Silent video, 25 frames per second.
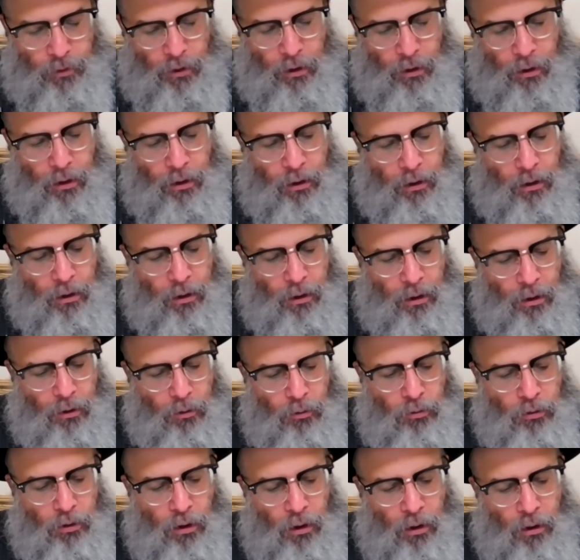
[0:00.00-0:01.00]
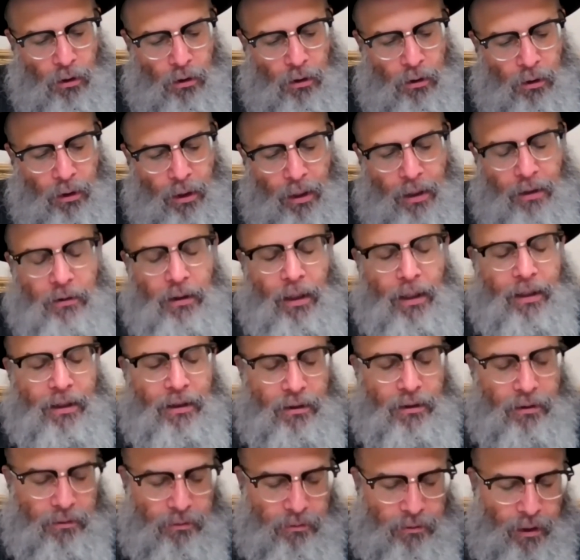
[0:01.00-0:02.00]
uh, uh like
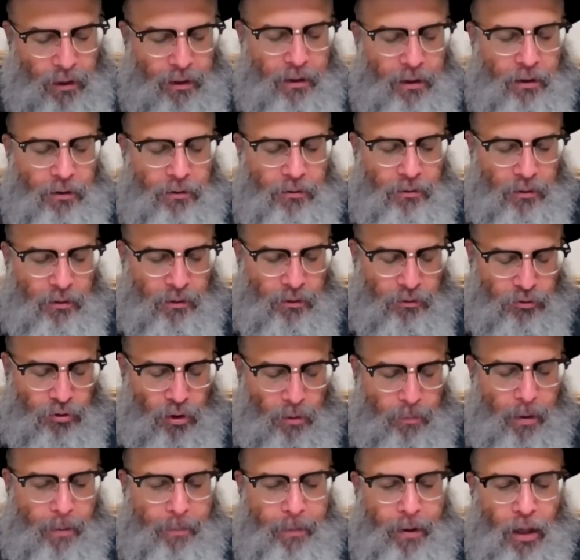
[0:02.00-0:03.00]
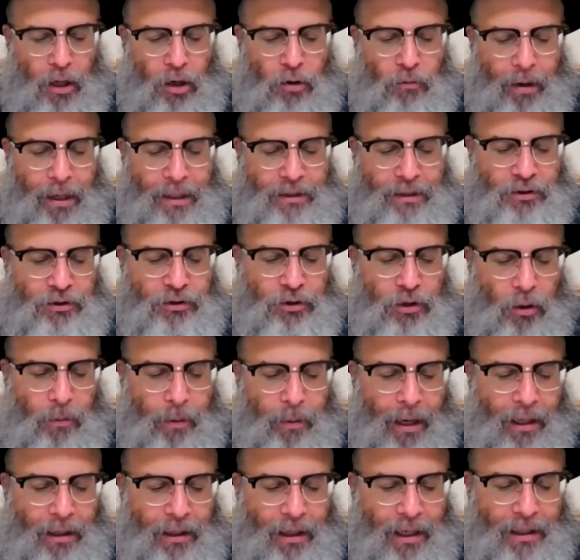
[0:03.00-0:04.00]
it, like it, uh, Shlomo Melech writes in
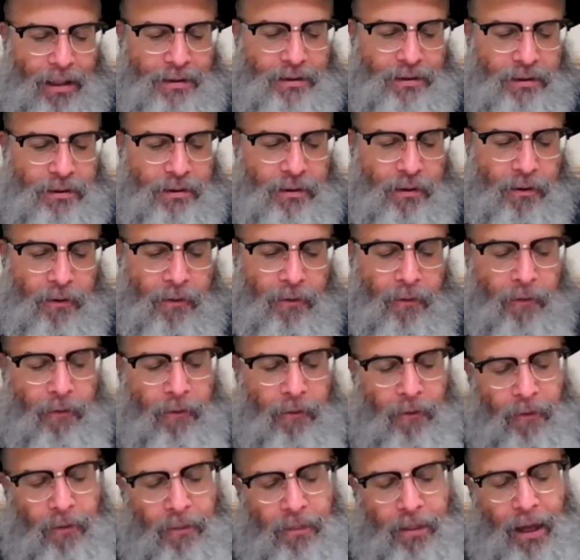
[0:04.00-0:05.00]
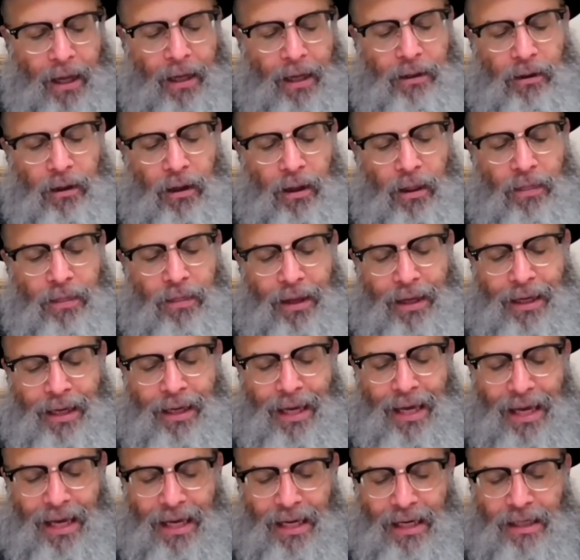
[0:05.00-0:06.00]
Koheles that the
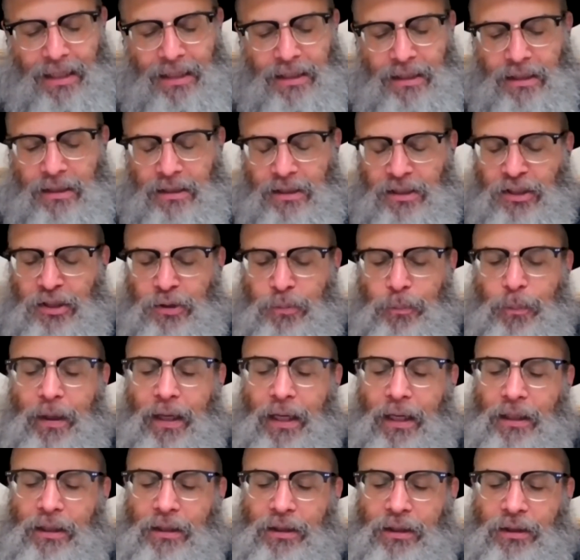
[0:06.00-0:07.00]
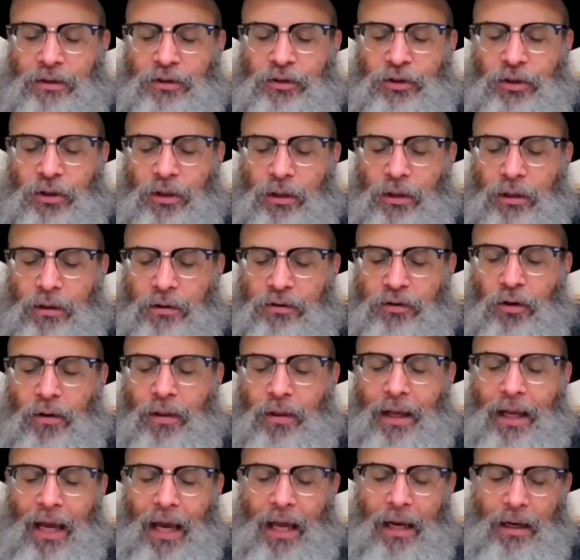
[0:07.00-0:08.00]
king's speech. So
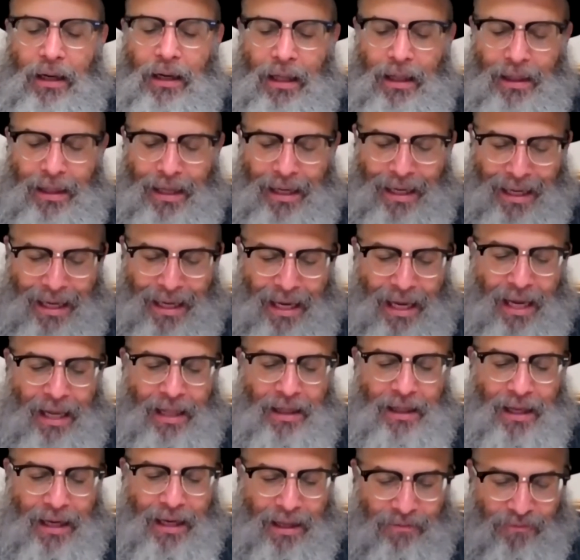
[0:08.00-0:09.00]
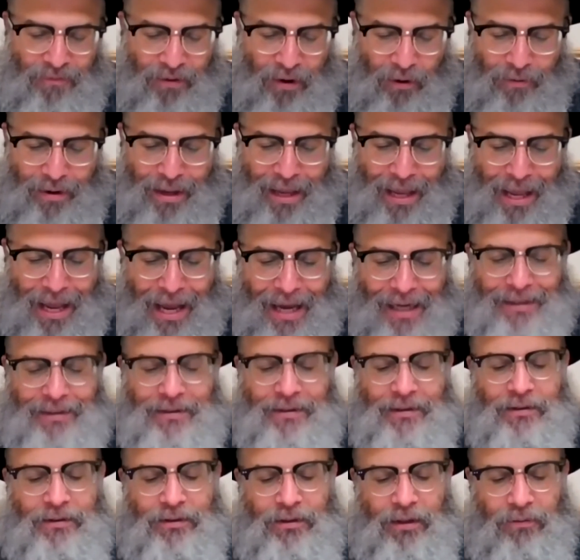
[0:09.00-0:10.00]
again, the king, the very
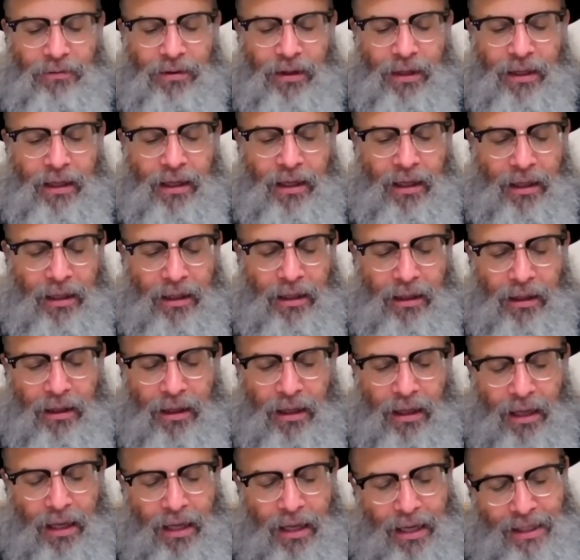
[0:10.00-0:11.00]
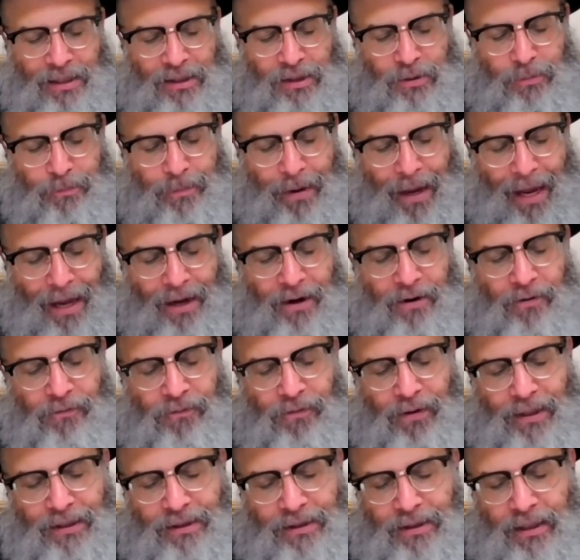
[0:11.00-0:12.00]
essence of the king, is
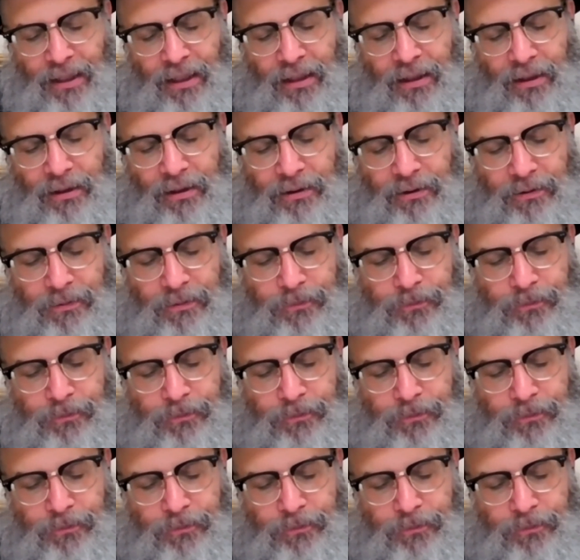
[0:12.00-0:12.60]
manifest in it.